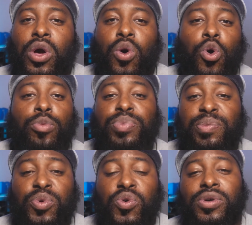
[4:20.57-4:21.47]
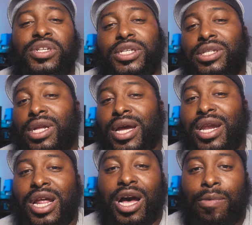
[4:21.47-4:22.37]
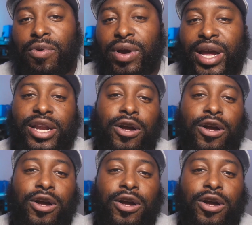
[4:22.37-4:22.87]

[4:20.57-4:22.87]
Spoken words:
or people who are just looking to upgrade.